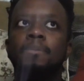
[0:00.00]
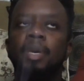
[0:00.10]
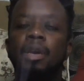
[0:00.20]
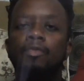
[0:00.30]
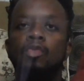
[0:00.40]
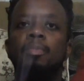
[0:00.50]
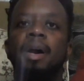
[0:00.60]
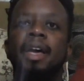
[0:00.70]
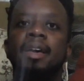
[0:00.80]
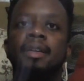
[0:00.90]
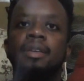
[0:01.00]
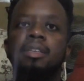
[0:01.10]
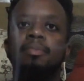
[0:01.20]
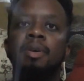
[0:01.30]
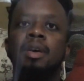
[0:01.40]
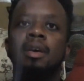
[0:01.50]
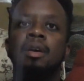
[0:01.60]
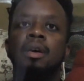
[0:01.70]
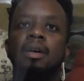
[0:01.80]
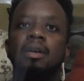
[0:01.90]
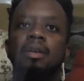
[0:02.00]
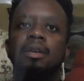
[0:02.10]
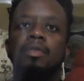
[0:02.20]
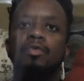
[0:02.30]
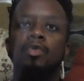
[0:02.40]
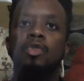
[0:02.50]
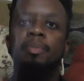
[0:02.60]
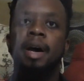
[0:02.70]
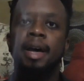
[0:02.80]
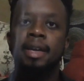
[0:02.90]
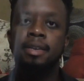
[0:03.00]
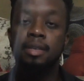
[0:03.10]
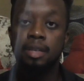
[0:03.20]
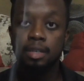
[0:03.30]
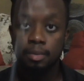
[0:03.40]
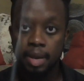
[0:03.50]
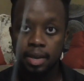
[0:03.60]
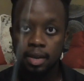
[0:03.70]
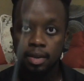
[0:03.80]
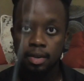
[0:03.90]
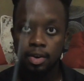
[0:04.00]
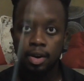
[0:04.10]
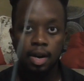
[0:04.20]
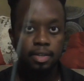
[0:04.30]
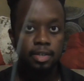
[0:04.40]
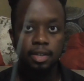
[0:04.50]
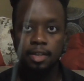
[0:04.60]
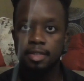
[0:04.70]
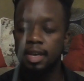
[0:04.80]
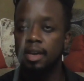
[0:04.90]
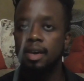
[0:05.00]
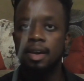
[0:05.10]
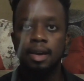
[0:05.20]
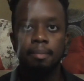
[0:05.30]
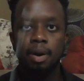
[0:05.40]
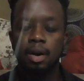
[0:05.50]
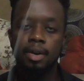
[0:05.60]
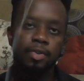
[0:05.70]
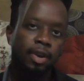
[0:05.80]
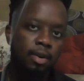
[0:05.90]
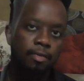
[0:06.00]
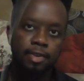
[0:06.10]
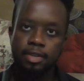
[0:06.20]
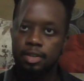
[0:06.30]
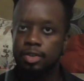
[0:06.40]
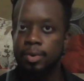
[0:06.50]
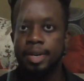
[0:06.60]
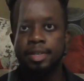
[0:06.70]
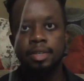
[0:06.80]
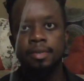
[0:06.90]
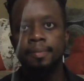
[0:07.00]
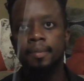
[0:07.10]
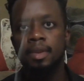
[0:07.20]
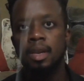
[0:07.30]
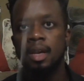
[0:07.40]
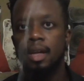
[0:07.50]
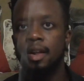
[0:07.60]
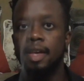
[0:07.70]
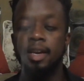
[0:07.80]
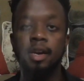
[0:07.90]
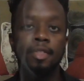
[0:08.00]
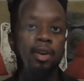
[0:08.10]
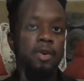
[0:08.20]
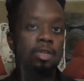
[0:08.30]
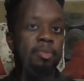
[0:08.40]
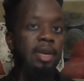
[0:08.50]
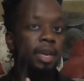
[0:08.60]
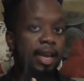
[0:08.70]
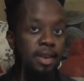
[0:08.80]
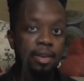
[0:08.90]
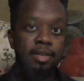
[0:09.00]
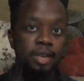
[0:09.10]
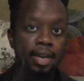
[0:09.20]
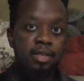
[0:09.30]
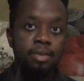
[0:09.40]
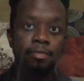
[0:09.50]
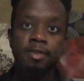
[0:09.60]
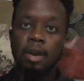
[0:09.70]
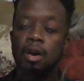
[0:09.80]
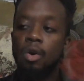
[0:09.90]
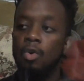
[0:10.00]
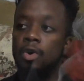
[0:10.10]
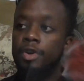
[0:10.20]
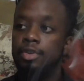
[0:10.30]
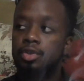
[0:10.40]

being ruled by it, is being ruled by decision making. You're constantly thinking and pondering over a situation. Now that can either go as being indecisive or